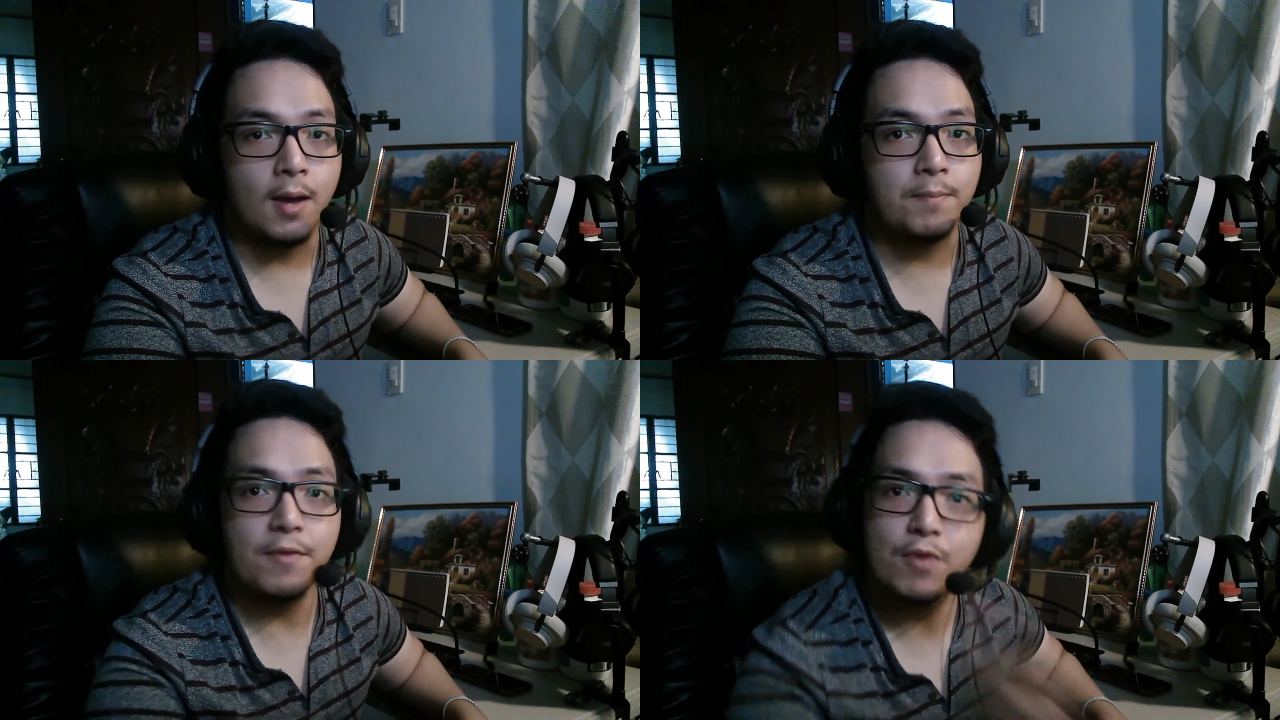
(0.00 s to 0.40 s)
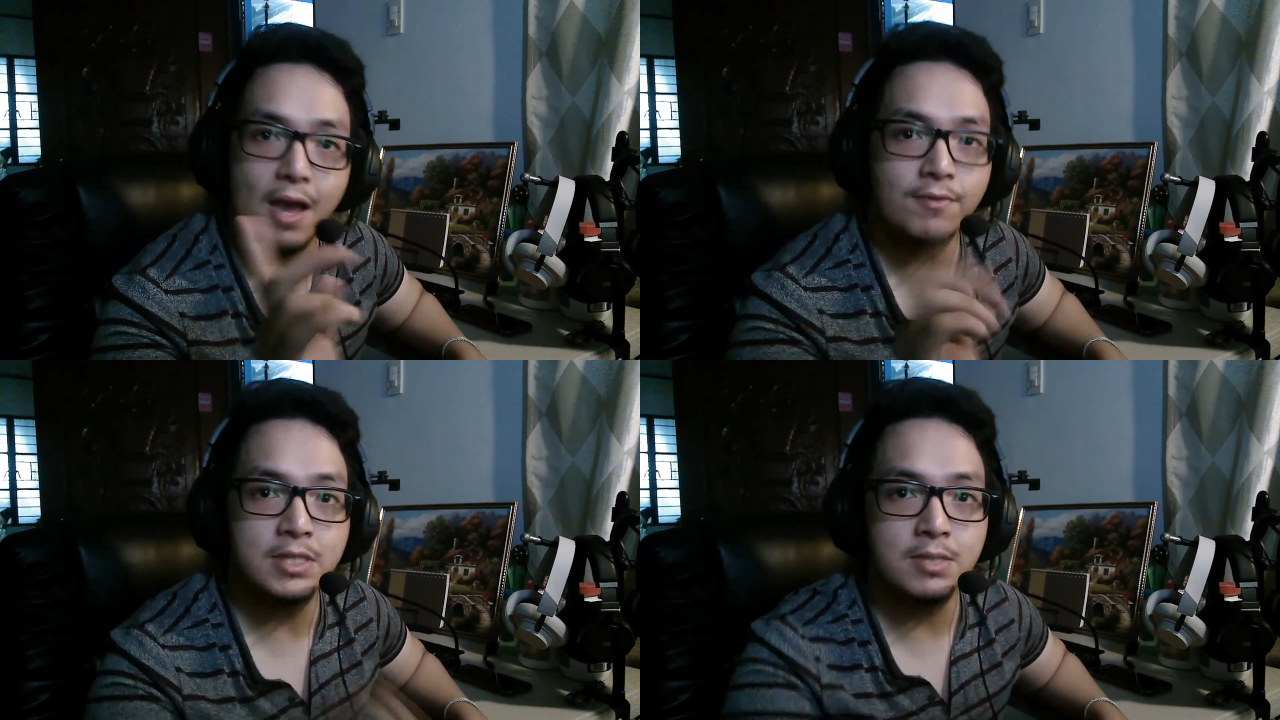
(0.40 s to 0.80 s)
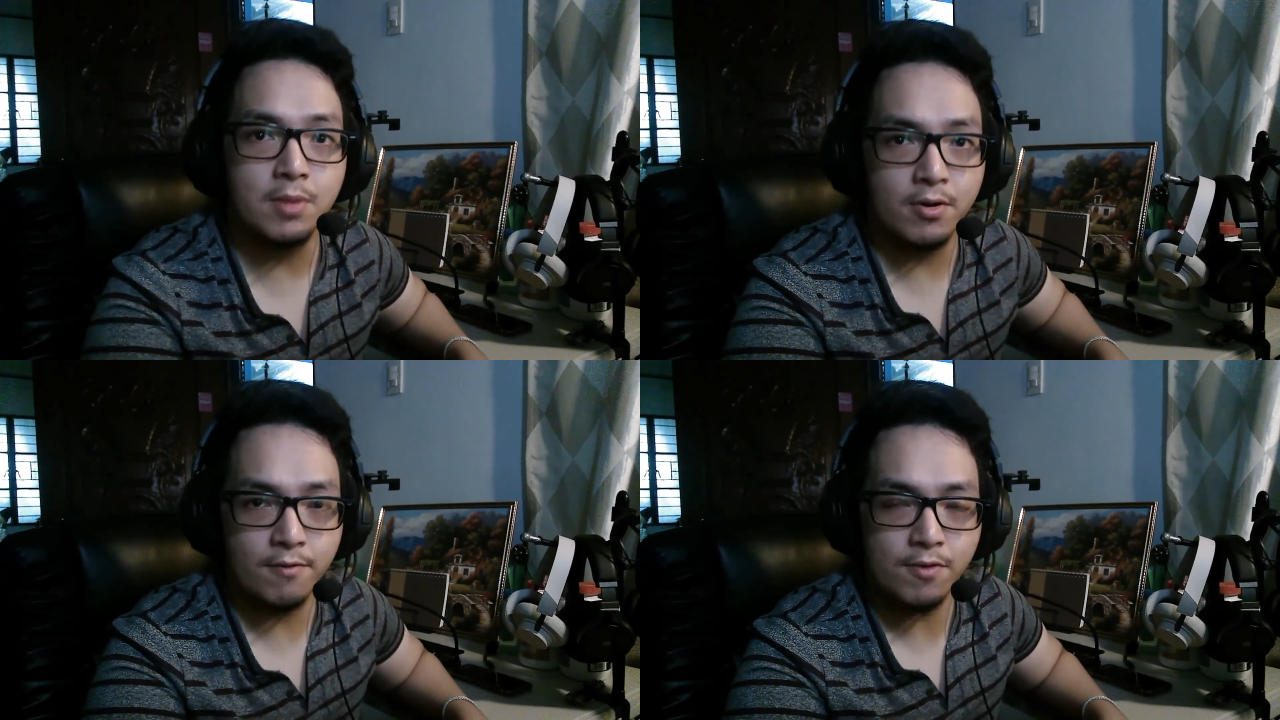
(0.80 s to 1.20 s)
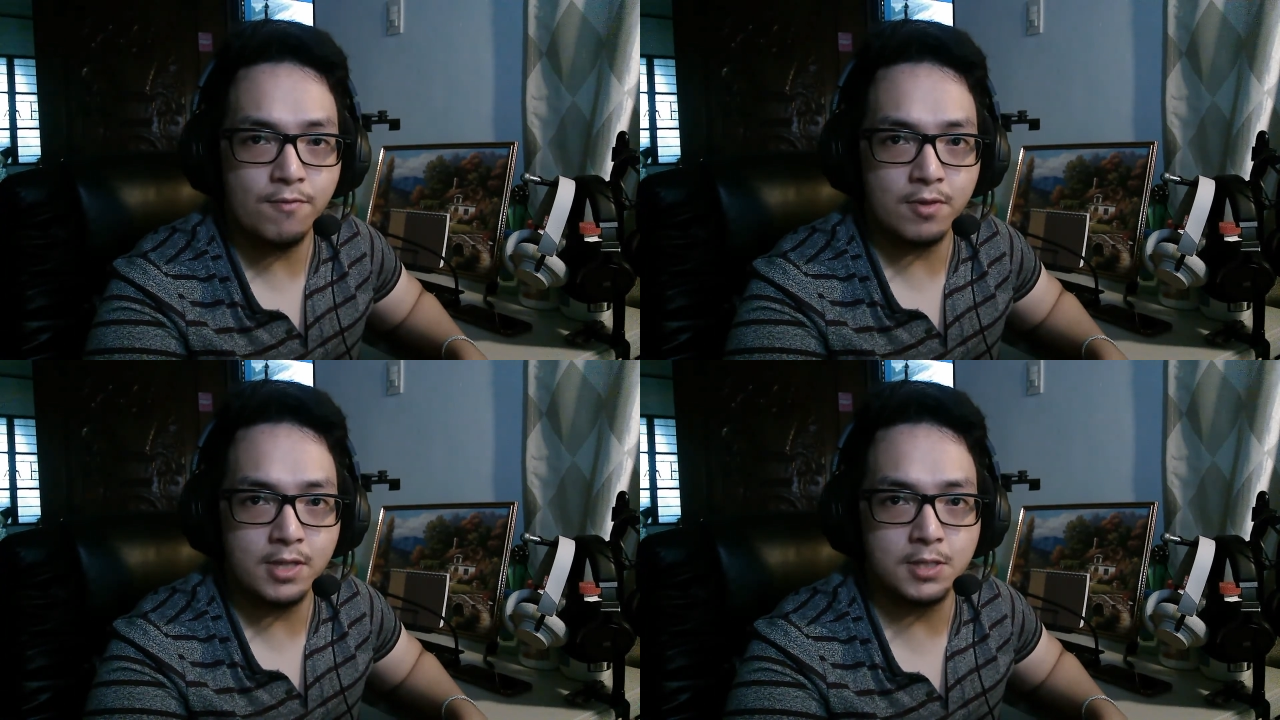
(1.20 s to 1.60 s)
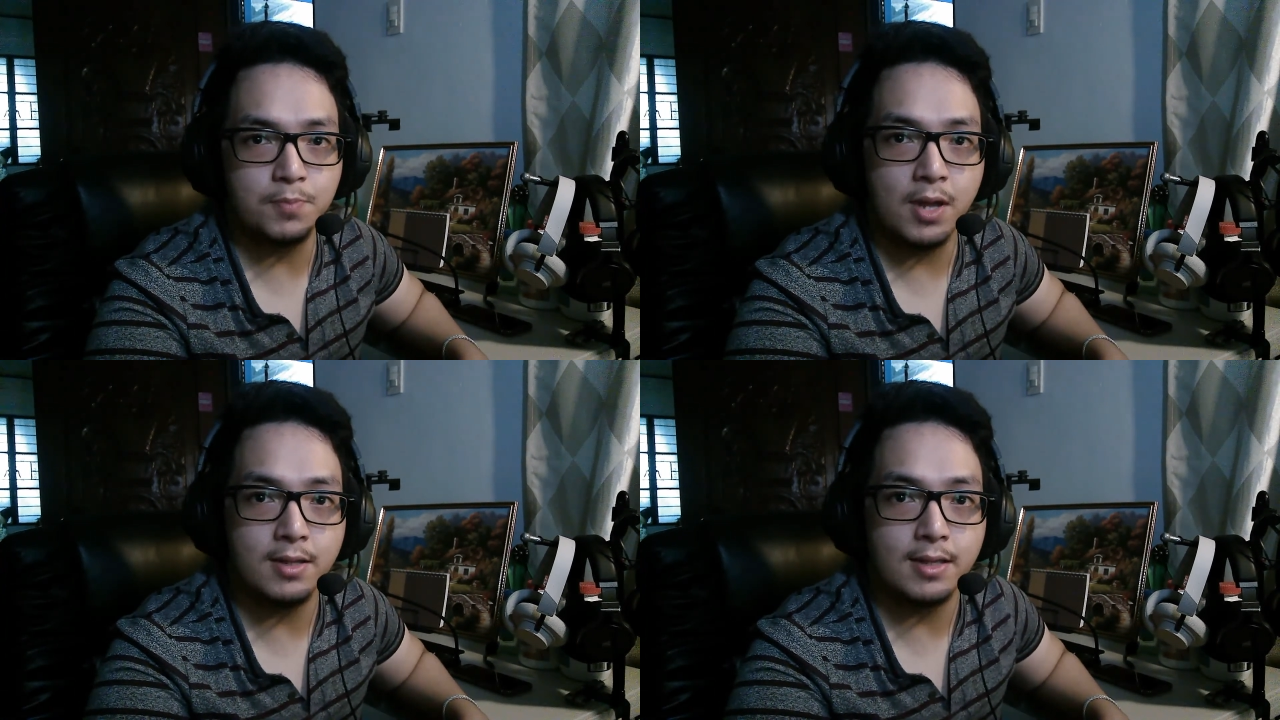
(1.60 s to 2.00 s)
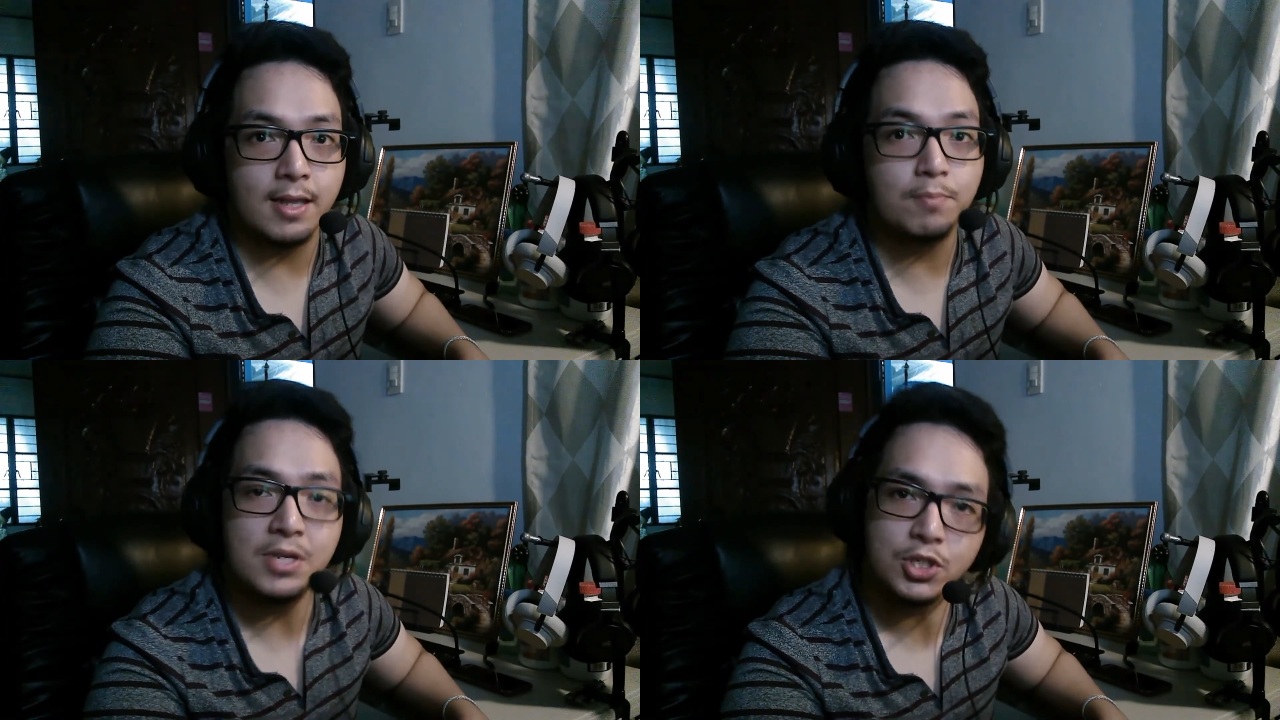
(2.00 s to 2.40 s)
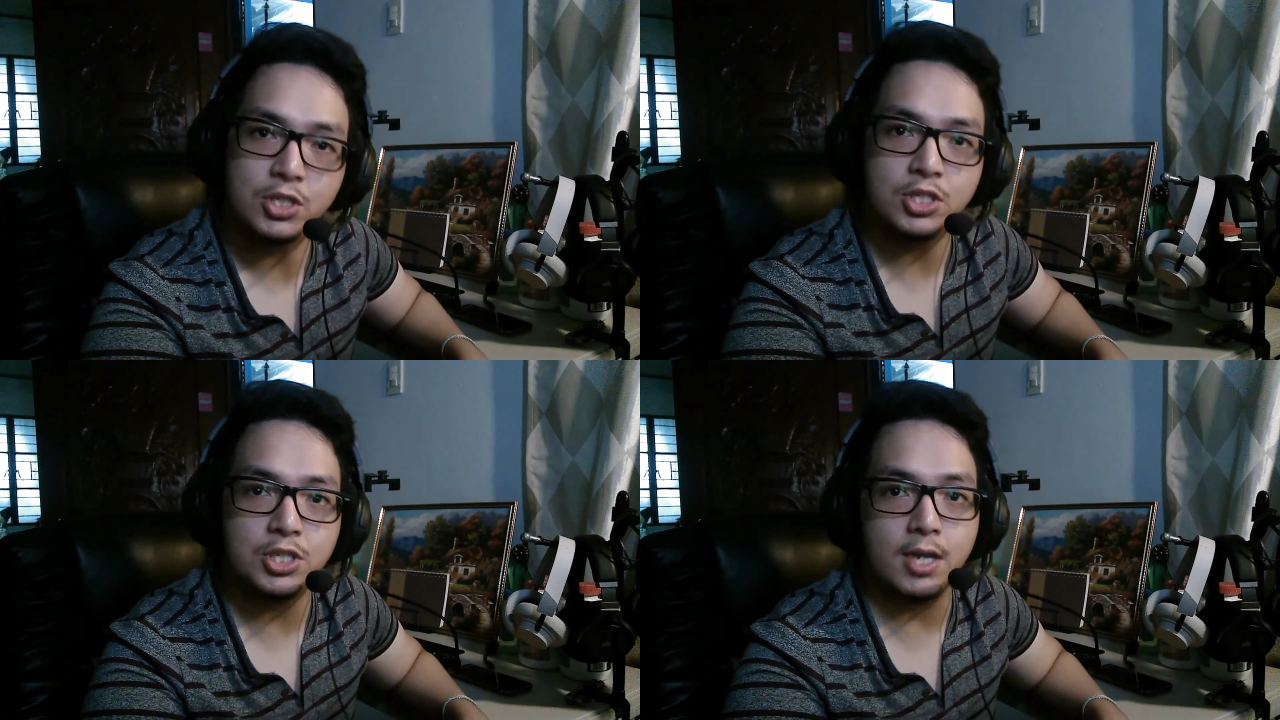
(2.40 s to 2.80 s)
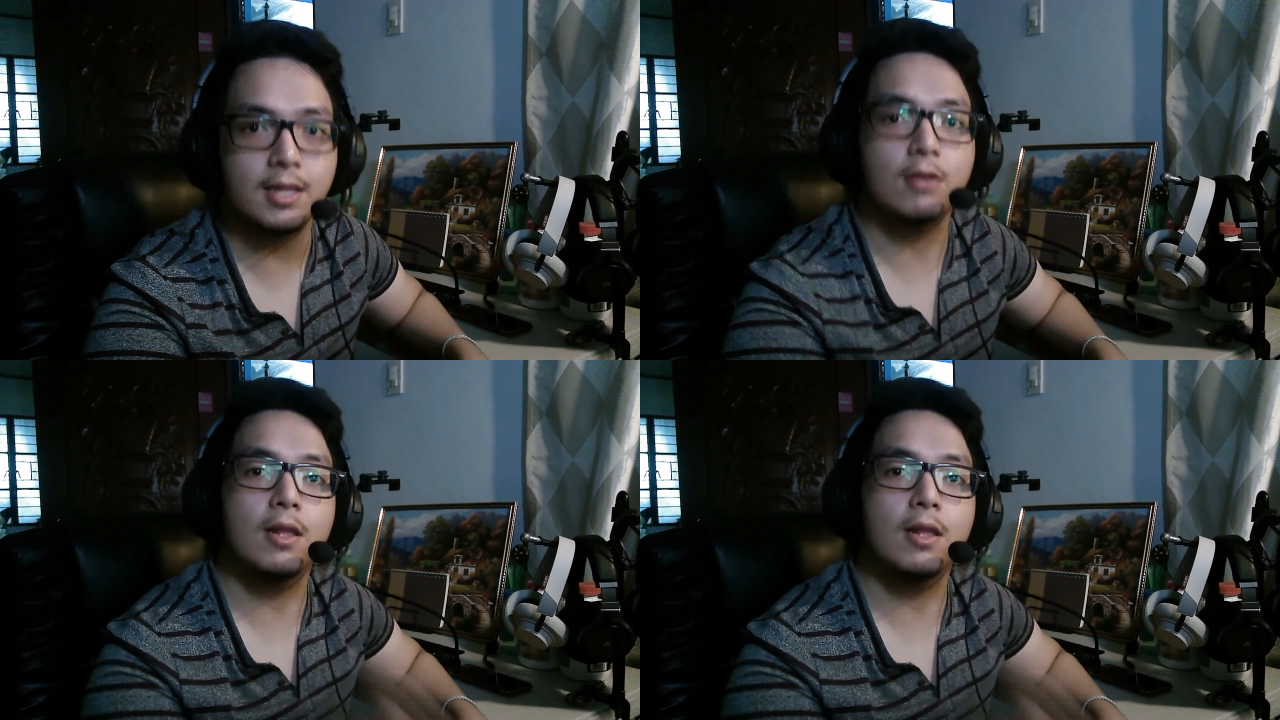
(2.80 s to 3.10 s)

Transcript: If you haven't seen my review for this product yet, be sure to check it out.